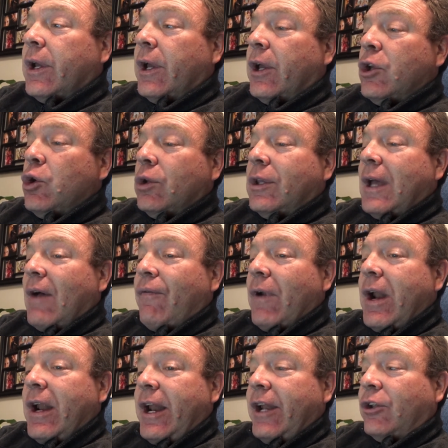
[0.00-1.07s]
You
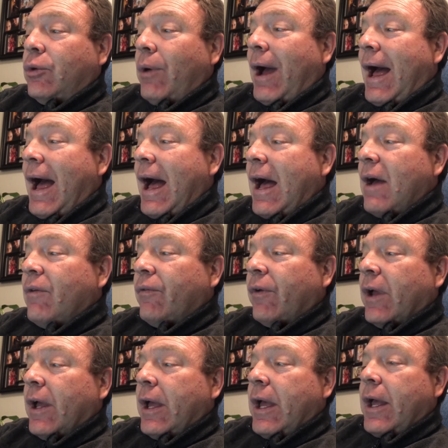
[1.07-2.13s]
definitely needed to have
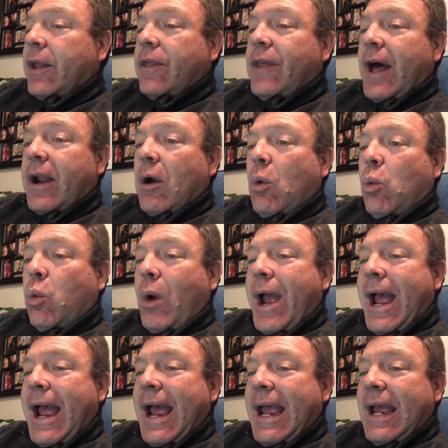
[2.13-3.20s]
that a
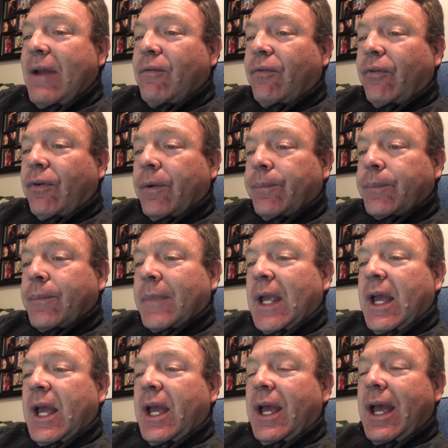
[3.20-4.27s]
wave
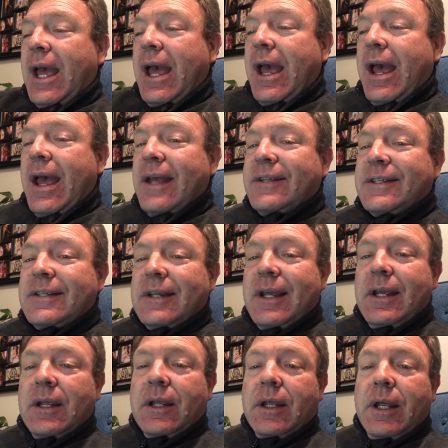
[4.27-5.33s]
is
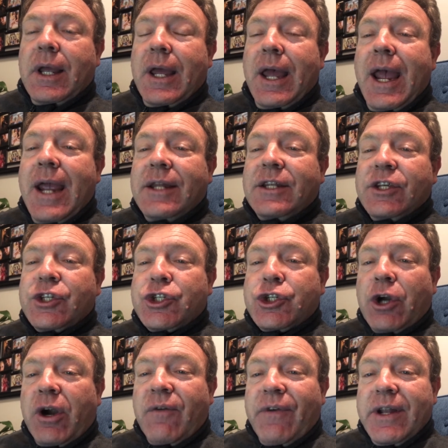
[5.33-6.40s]
a
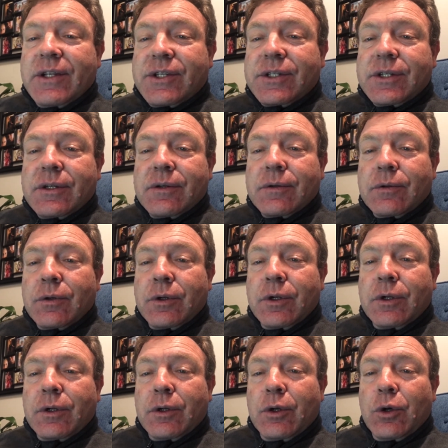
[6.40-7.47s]
disturbance
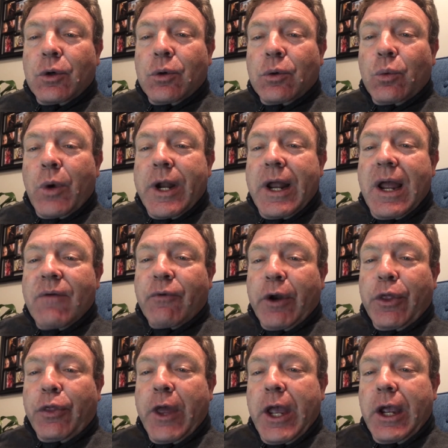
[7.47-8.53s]
when
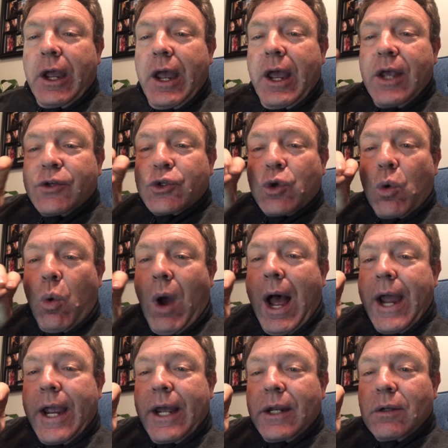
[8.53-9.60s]
everything is
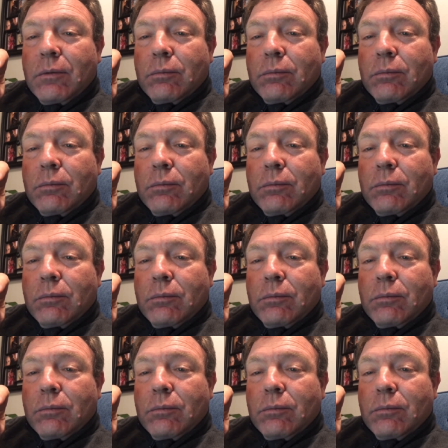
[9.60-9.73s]
quiet,